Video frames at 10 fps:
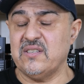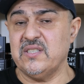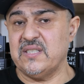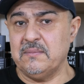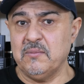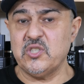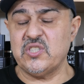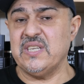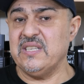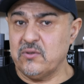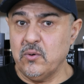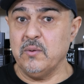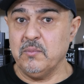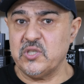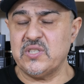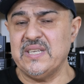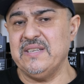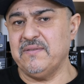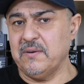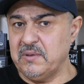I said musky, it's quite
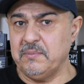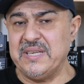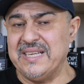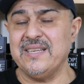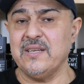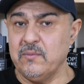musky from the beginning.